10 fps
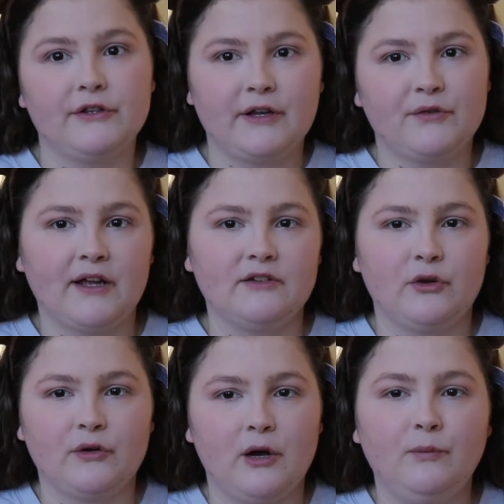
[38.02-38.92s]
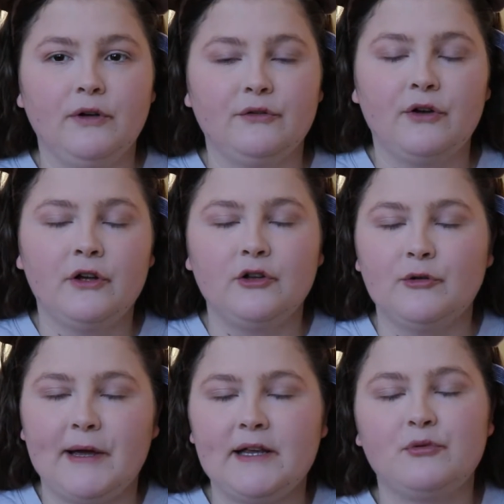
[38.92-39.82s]
gift sets don't come with your
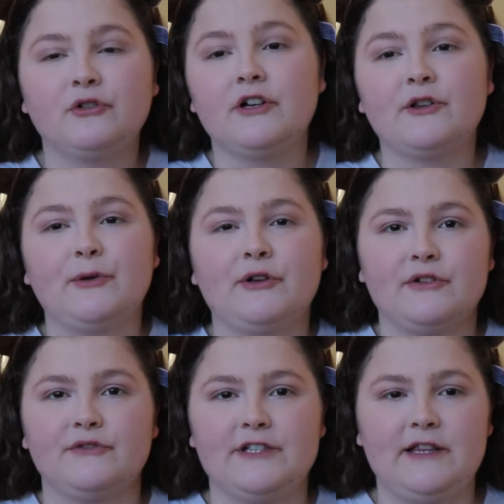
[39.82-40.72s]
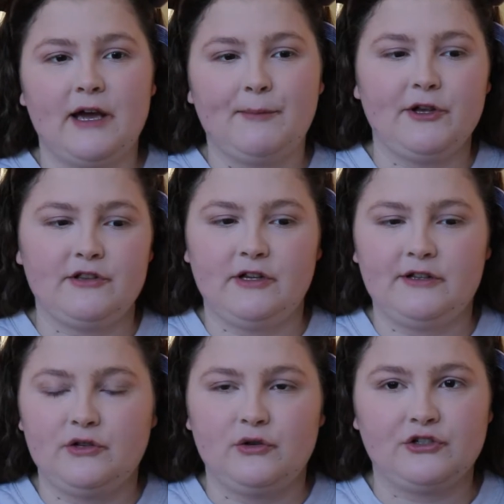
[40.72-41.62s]
base products, because obviously they're
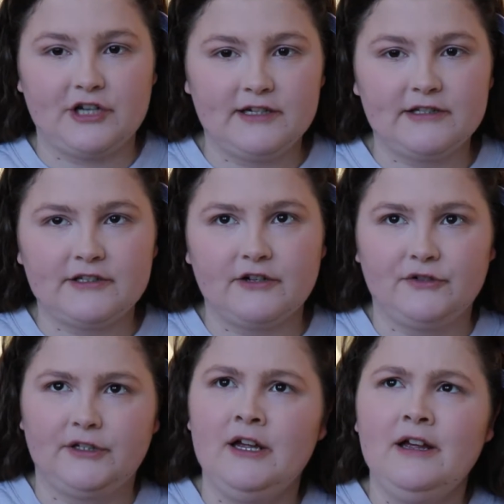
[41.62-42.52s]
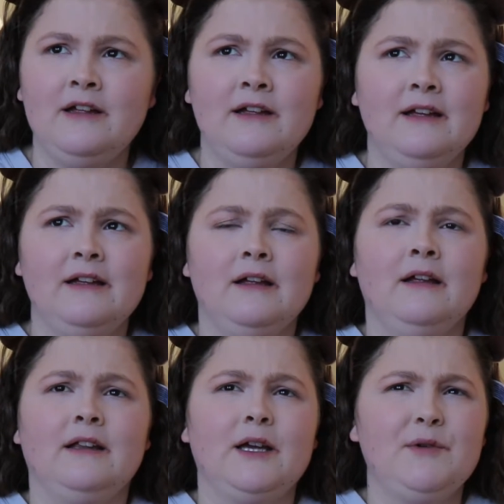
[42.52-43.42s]
personalised to your shade and stuff, and
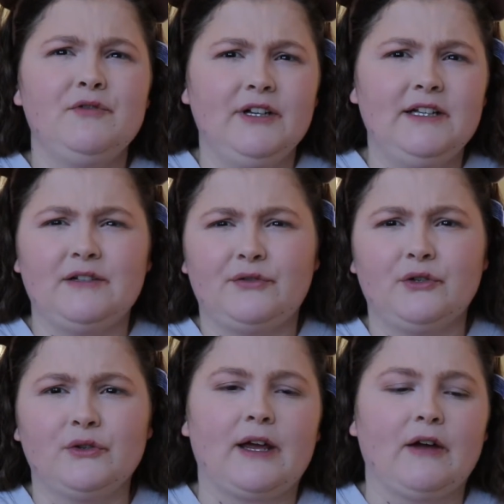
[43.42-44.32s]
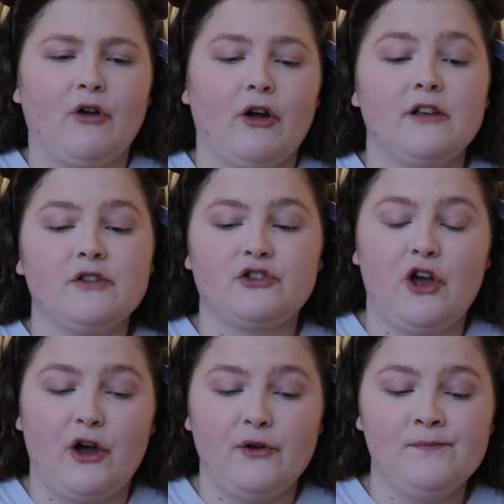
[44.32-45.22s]
that'd be really difficult to get right.
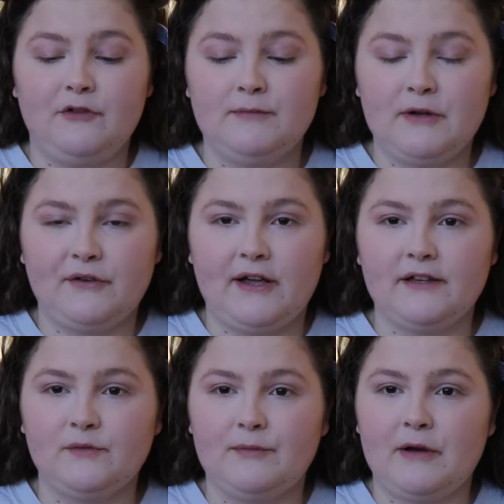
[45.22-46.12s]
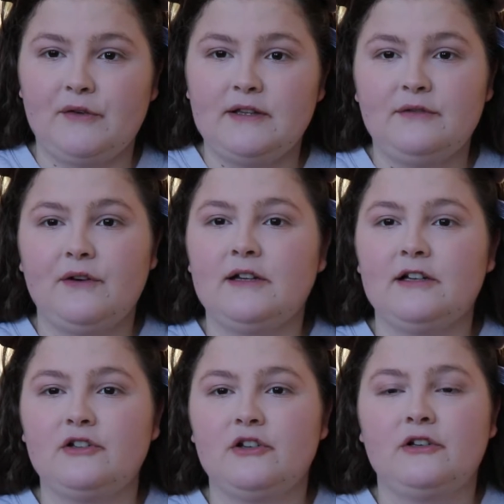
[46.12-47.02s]
So I've done my face with my Fenty
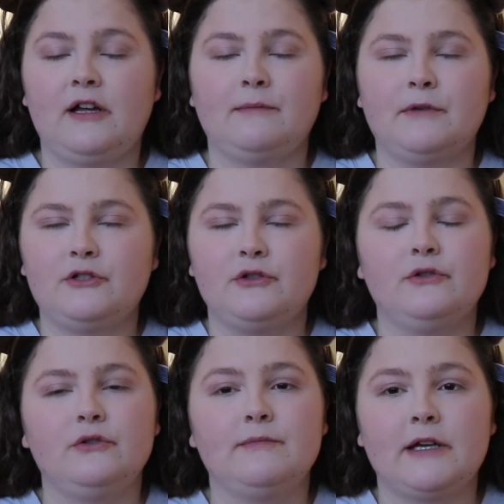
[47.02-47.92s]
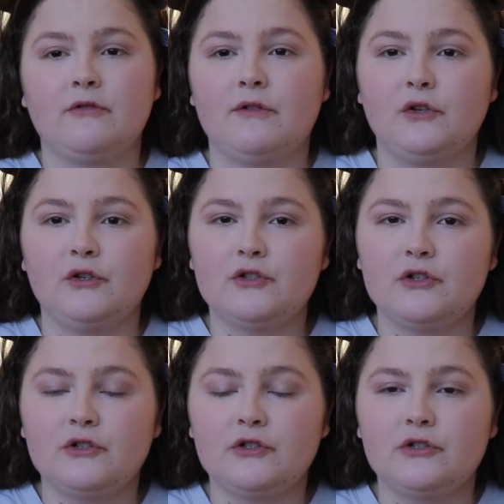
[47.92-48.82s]
foundation and my 2 Makeup
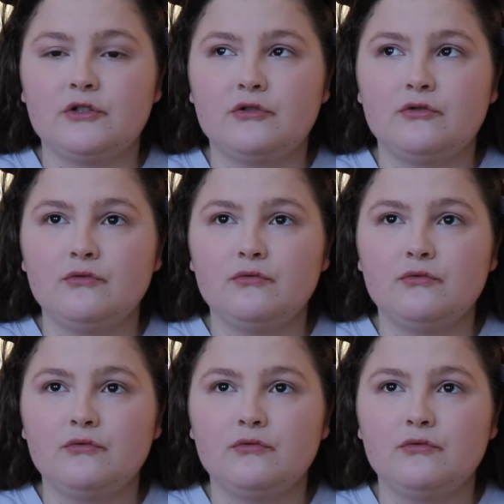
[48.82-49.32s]
Revolution